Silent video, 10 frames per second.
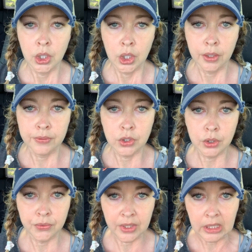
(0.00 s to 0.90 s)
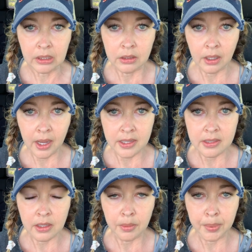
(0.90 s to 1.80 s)
of serving as
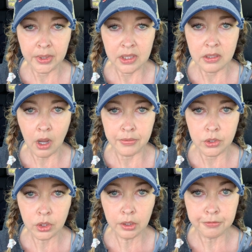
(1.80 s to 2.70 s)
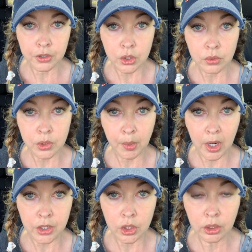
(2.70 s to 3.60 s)
a police officer and first
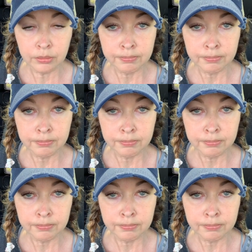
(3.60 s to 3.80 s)
responder,